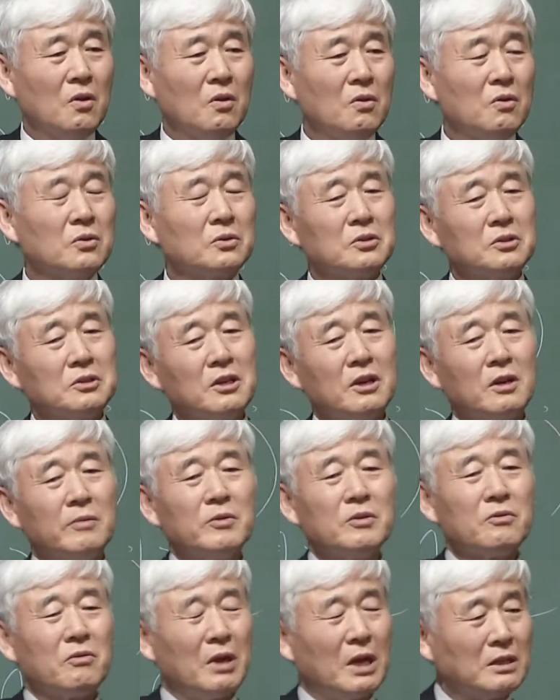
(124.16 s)
If a
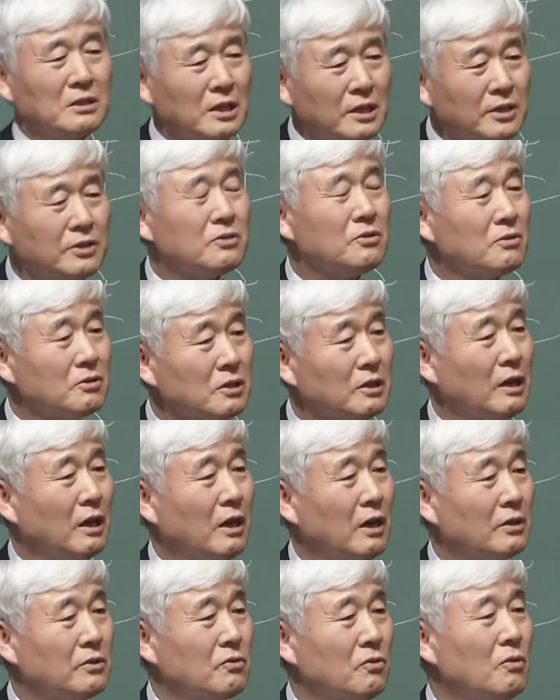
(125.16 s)
person is very
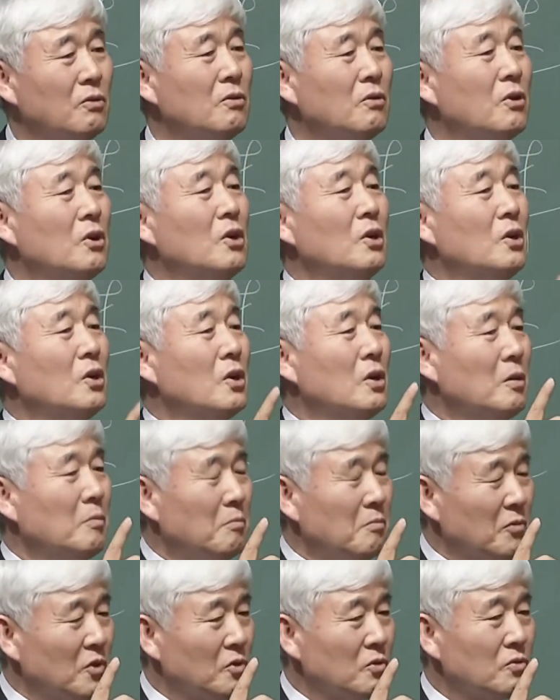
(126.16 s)
honest and people
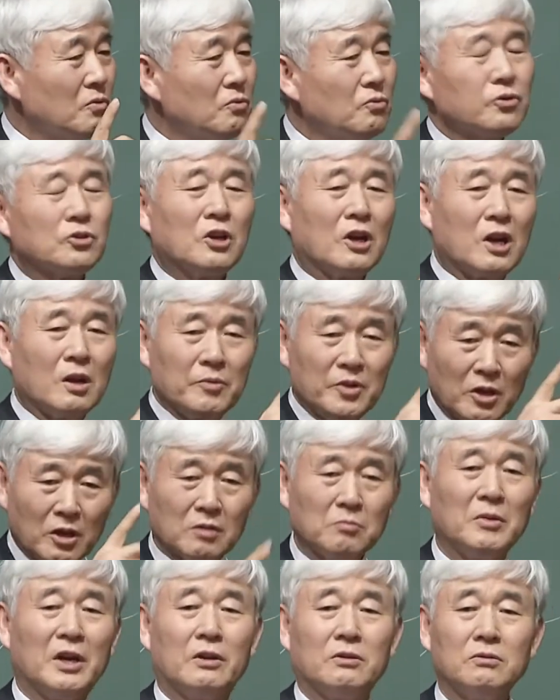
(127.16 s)
think he is
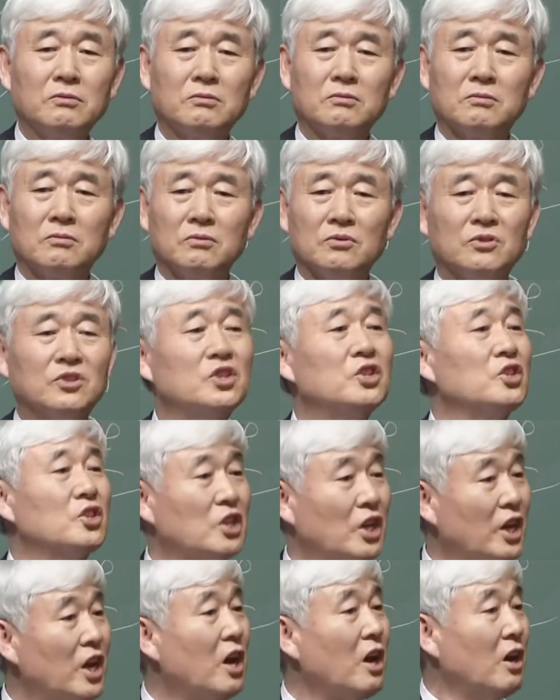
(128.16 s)
telling the truth,
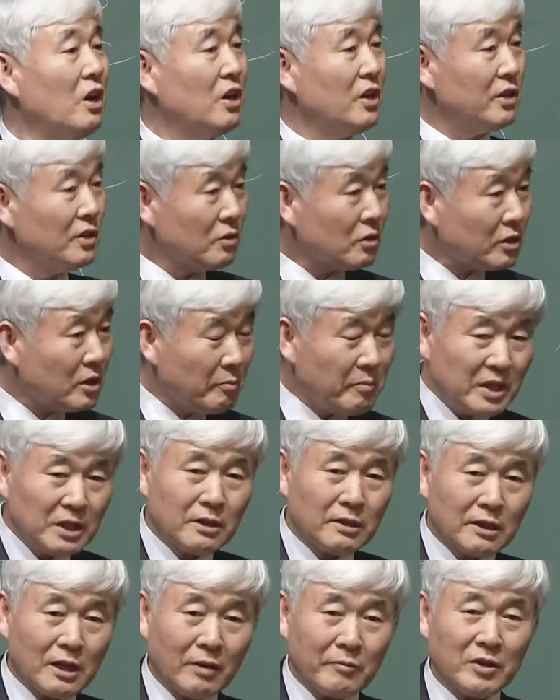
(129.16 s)

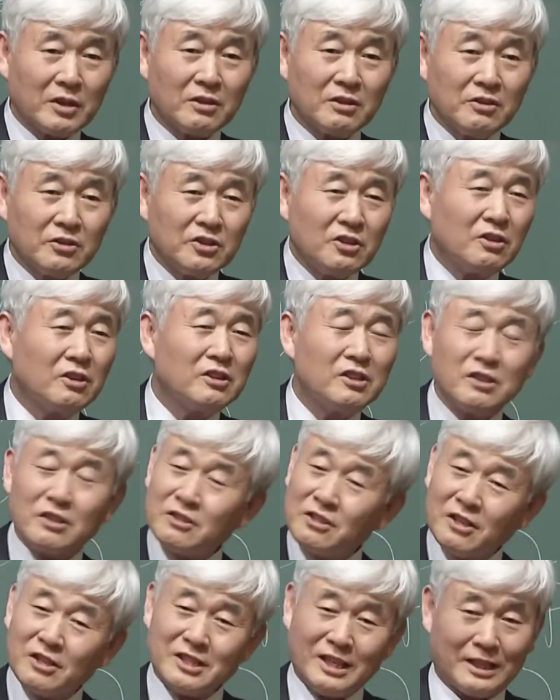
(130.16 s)
he
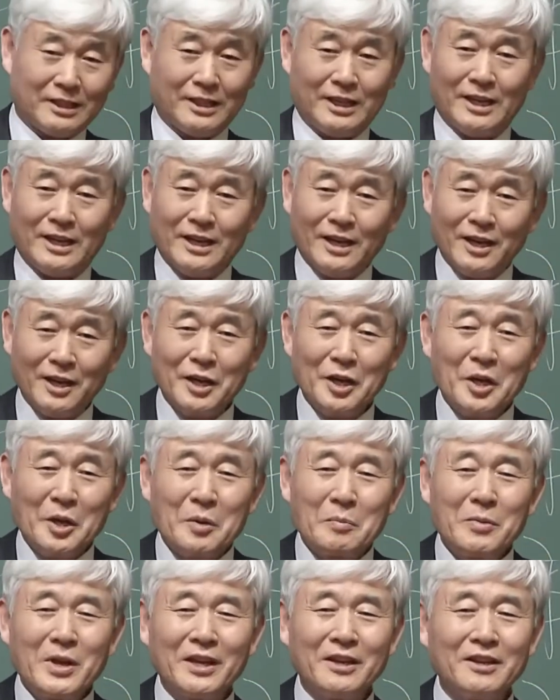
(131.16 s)
possesses the appeal
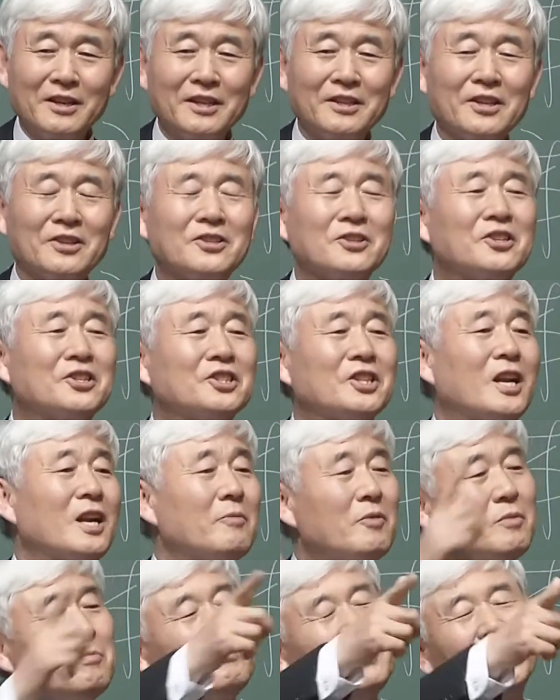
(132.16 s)
of honesty,
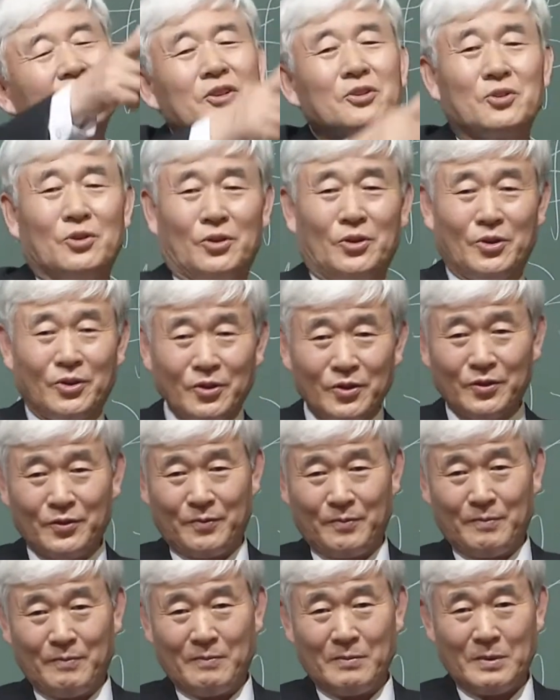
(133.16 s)
which is why
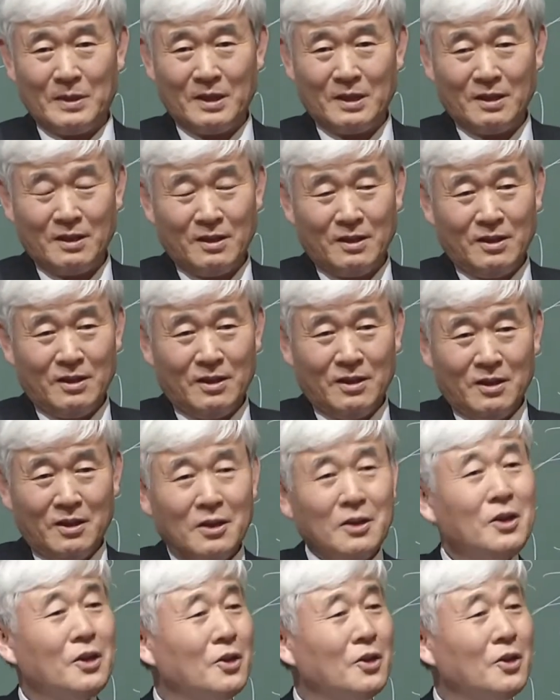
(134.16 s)
people believe him.